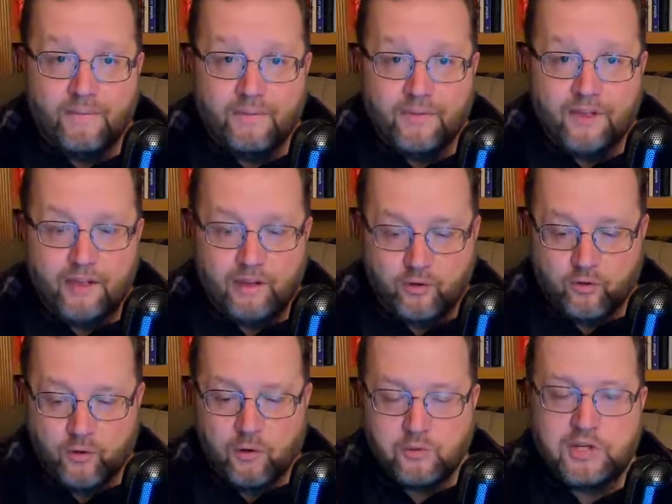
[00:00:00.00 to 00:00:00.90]

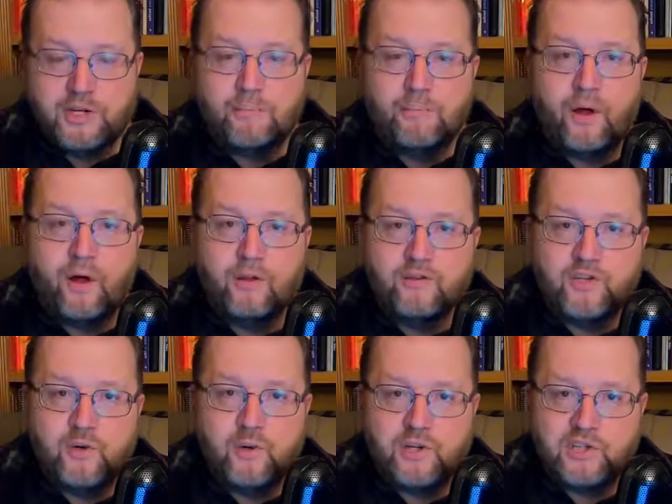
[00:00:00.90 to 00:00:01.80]
encroaching upon
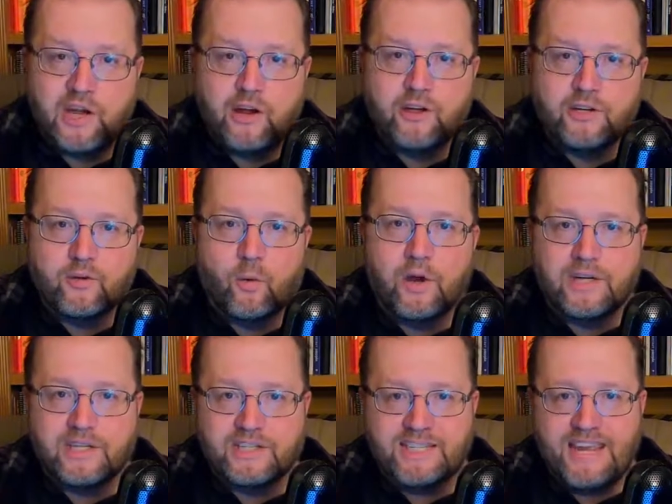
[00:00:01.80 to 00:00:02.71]
Jewish
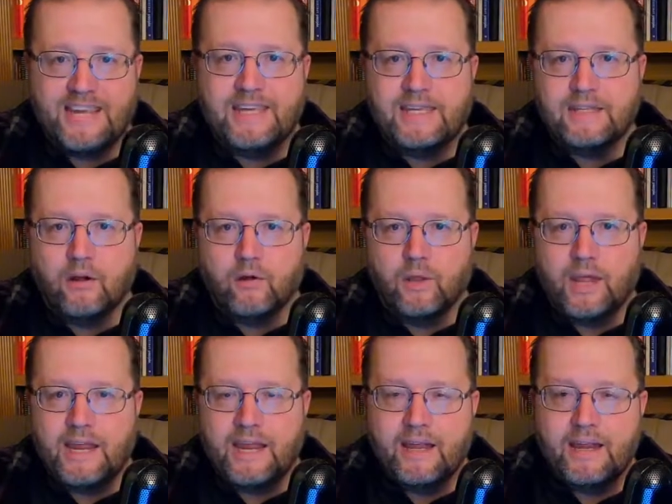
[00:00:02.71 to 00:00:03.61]
territories, taking their
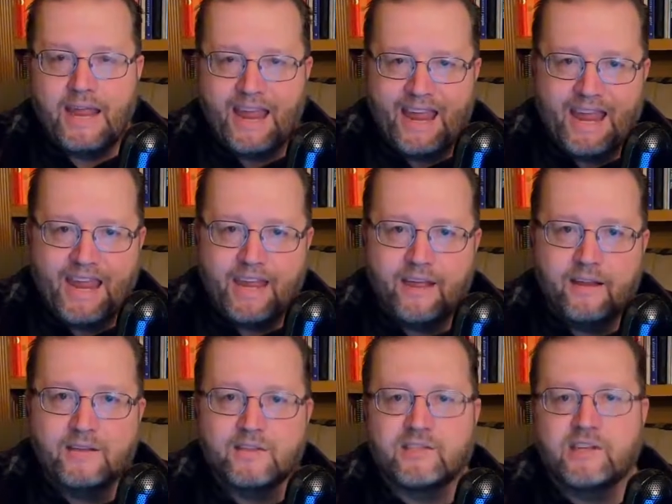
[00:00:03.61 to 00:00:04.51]
land,
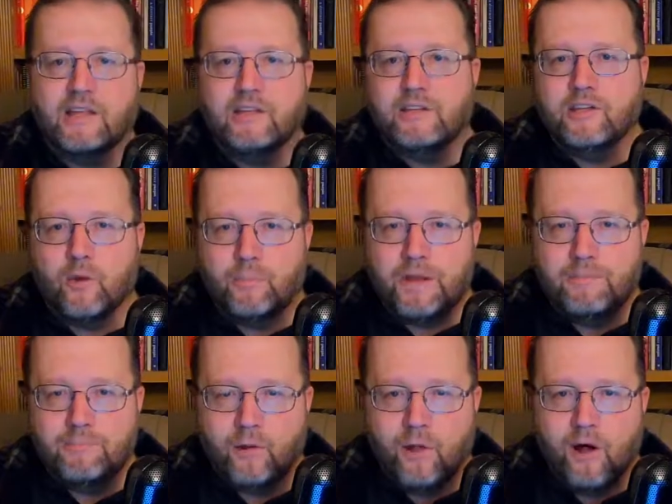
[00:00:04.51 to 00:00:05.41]
and selling their
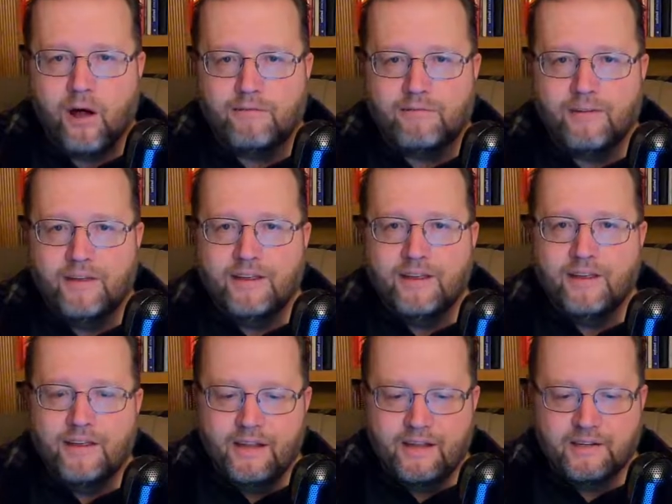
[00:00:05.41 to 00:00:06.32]
people off
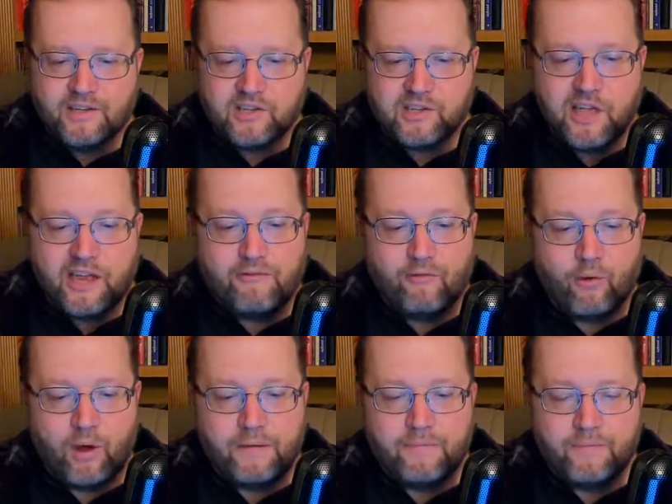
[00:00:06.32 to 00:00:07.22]
into
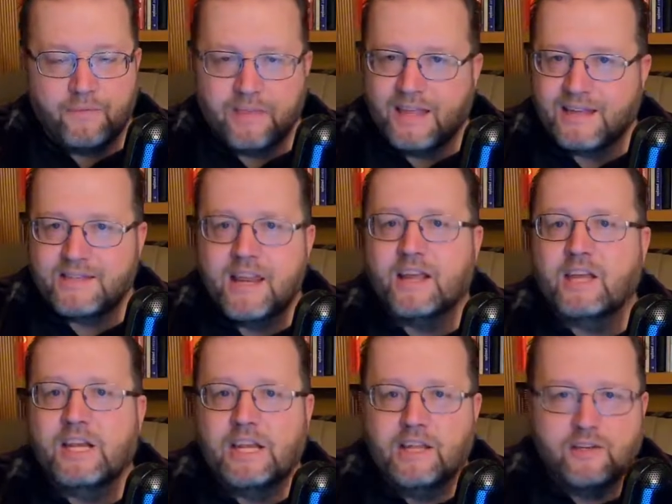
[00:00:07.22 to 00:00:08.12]
slavery. That's not going
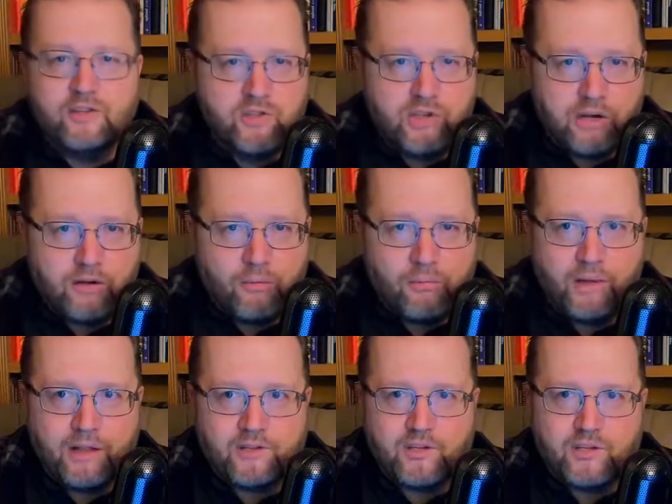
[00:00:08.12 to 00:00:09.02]
to engender
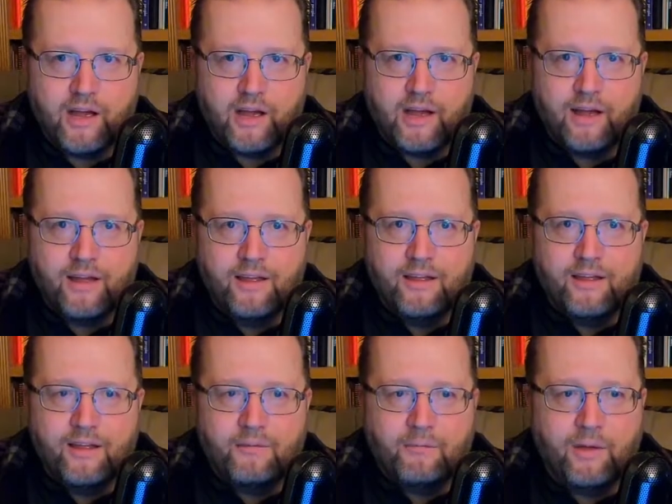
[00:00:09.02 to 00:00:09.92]
much
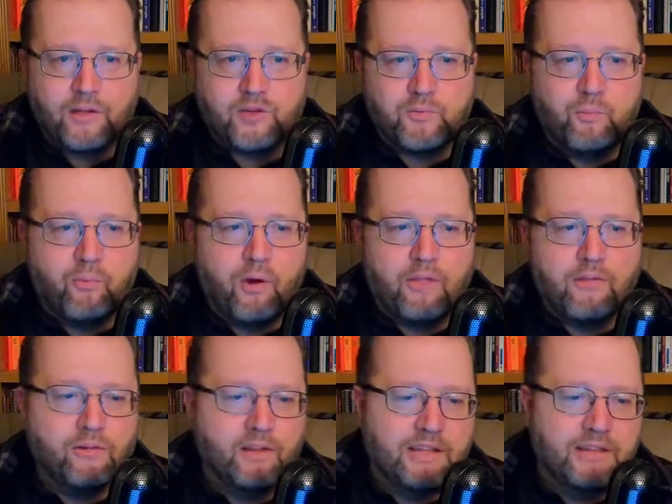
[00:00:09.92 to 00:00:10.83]

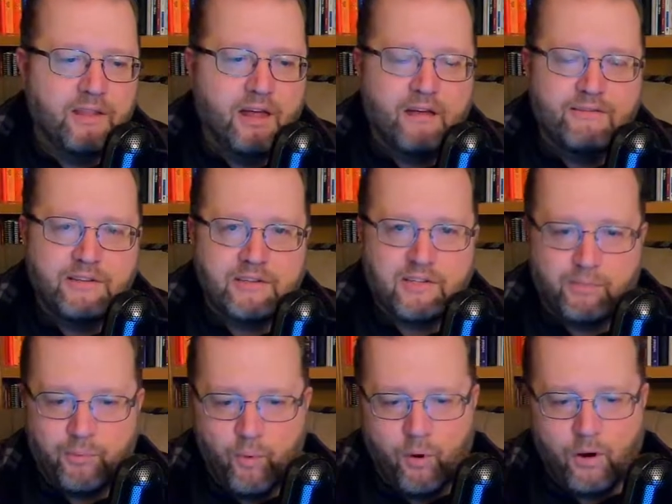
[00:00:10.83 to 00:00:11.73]
brotherly love and
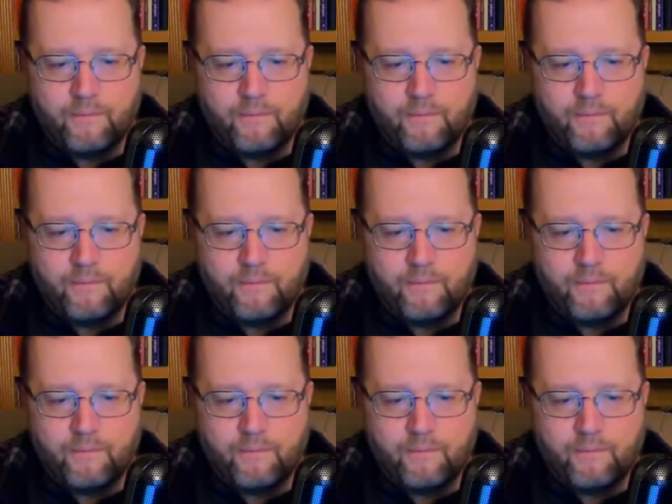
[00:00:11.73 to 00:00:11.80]
support.